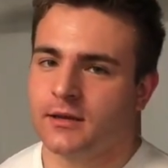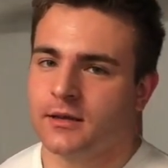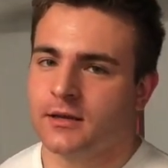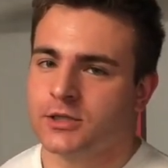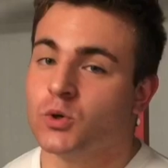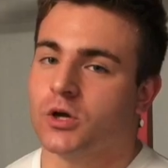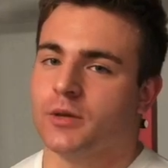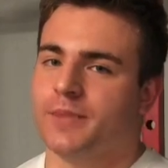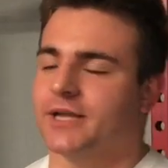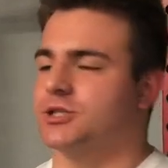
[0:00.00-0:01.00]
to a good
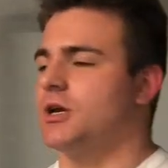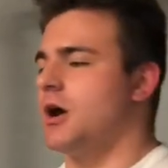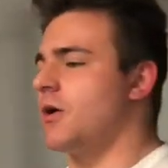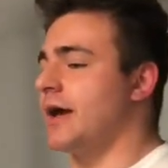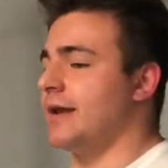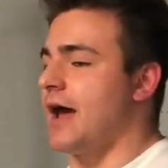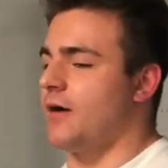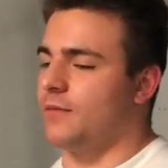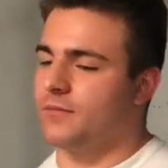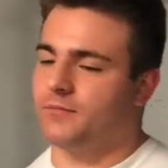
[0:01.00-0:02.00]
bench. Okay, now,
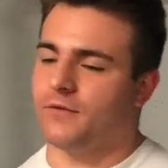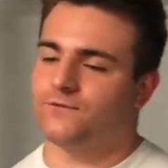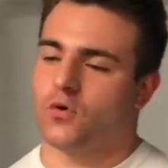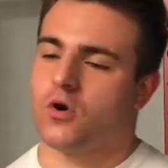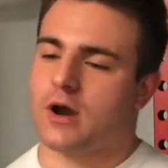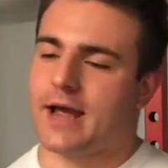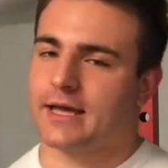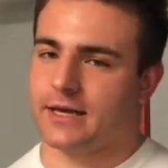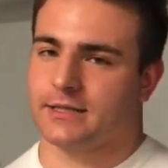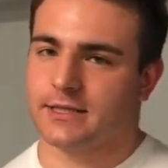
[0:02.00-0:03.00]
before I
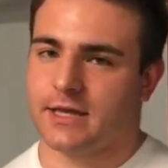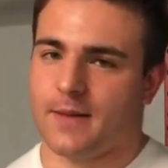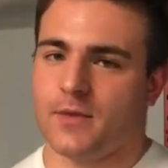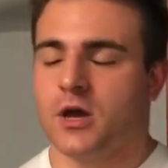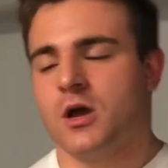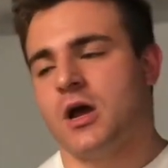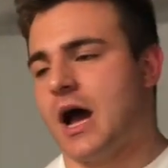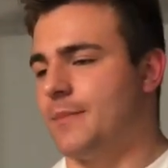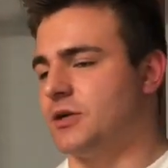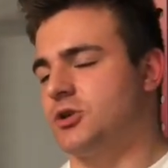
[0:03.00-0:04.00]
get into them, I'm
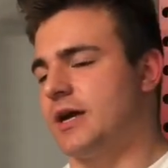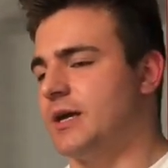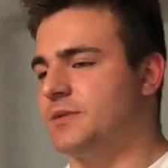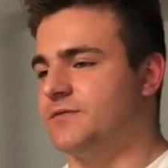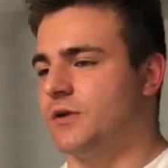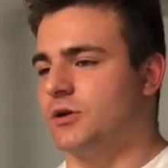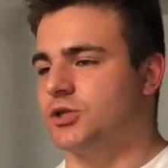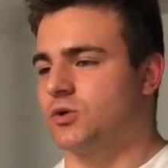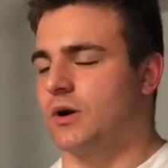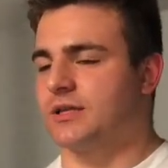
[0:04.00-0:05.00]
going to try and keep this video as
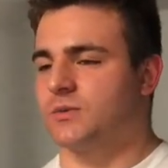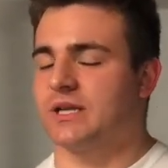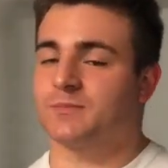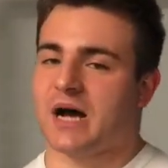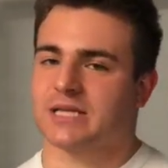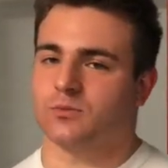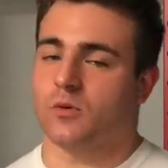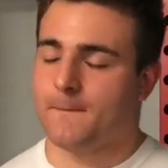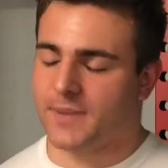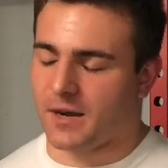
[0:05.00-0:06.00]
short and sweet as possible.
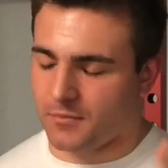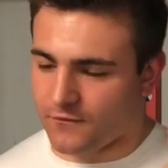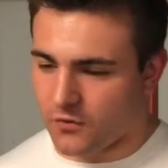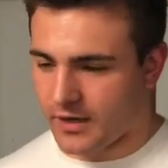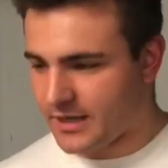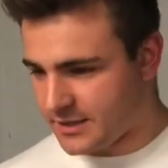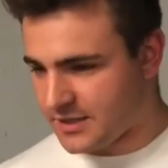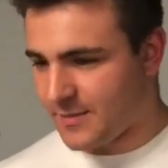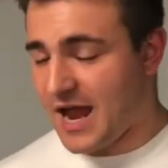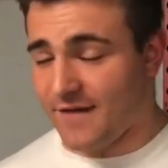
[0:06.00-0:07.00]
But before I get into
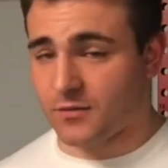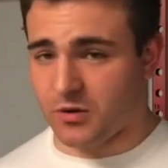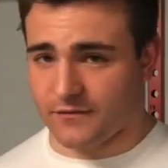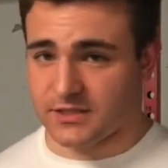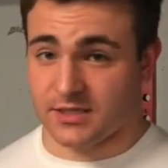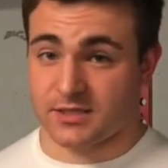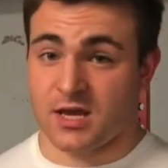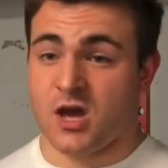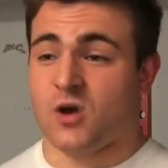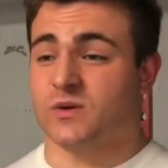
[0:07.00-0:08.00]
them, I have to preface this
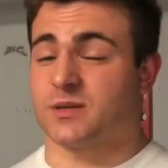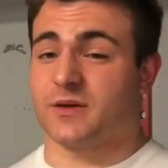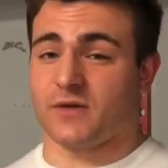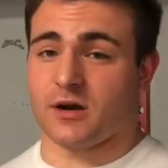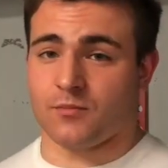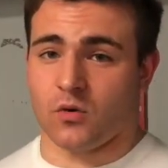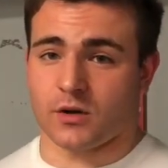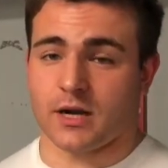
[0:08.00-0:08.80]
with something very important.